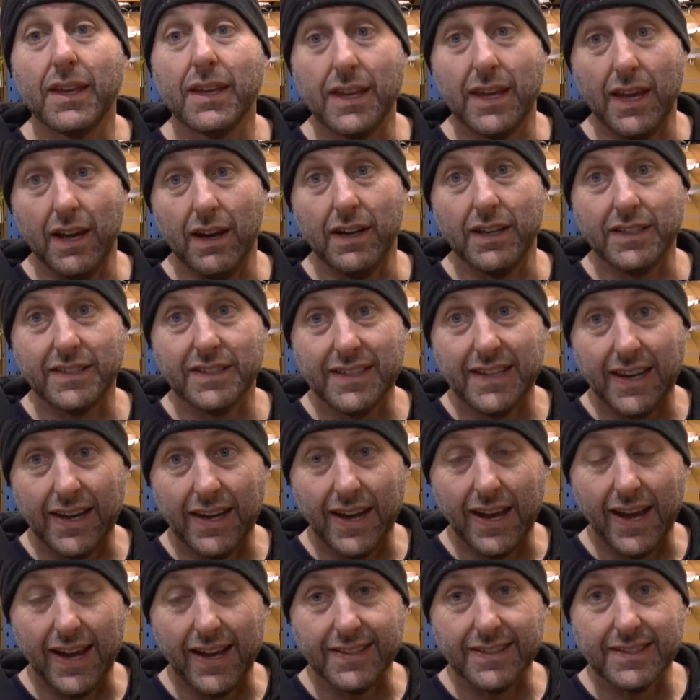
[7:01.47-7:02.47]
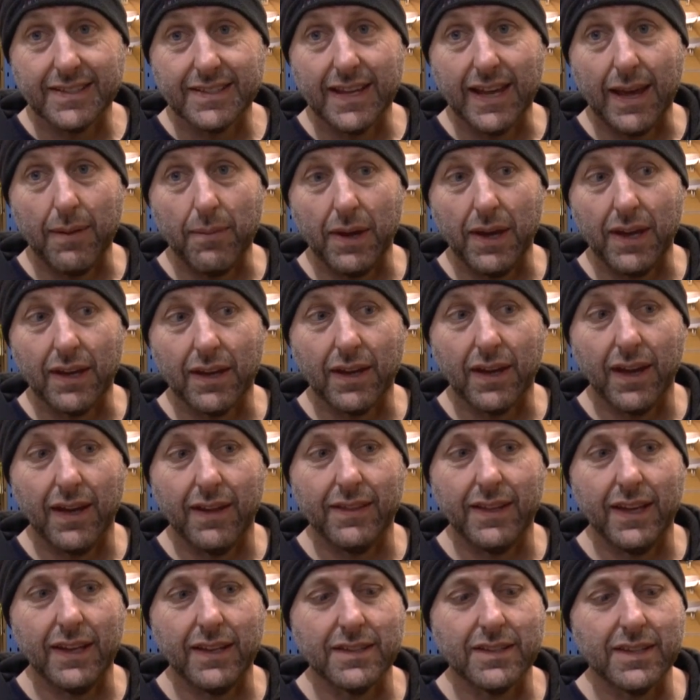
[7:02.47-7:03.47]
Yeah, I did add Samick,
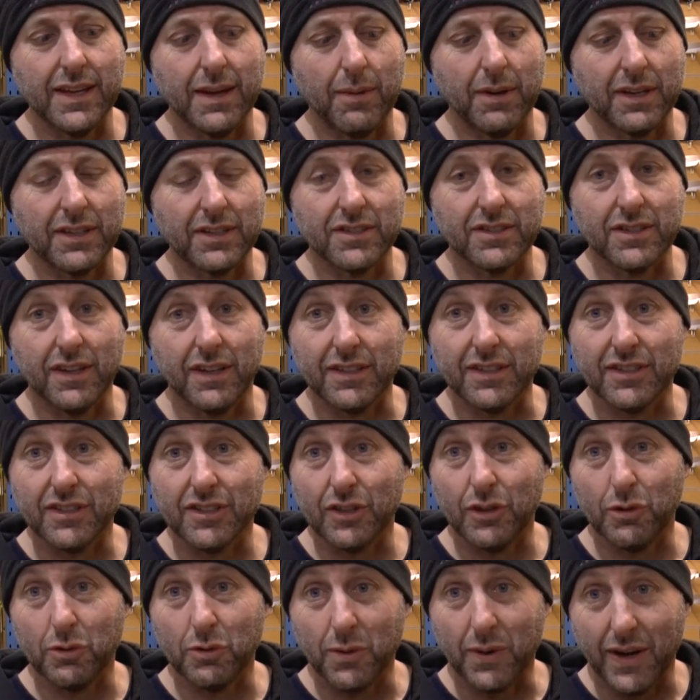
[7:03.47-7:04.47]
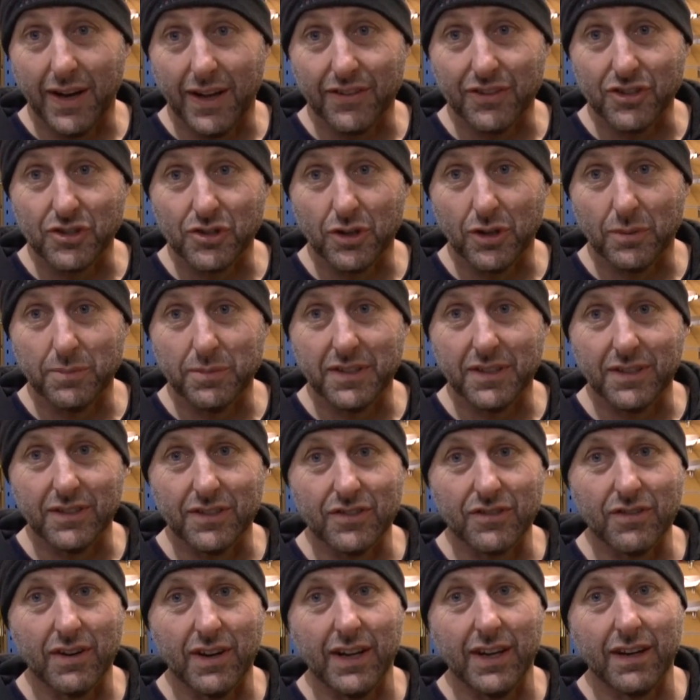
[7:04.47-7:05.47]
and then Samick decided to sell to other shops in
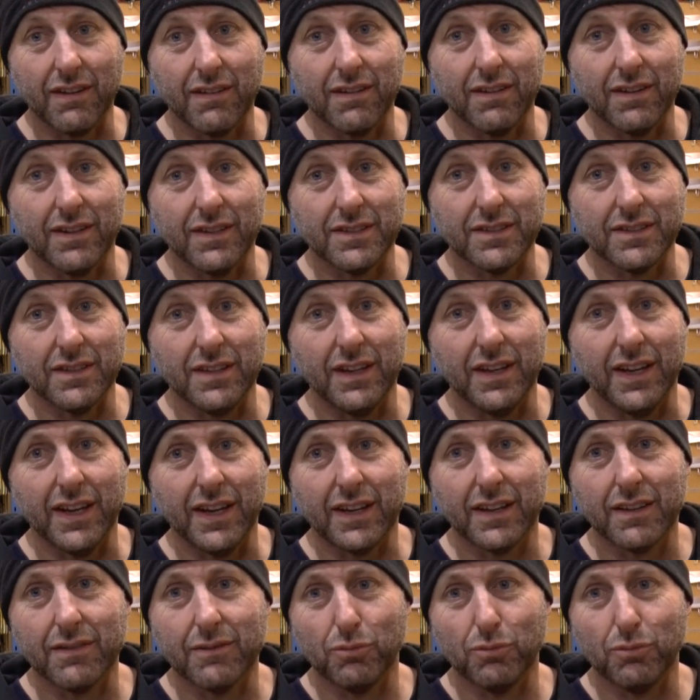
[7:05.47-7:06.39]
Australia, and I was like,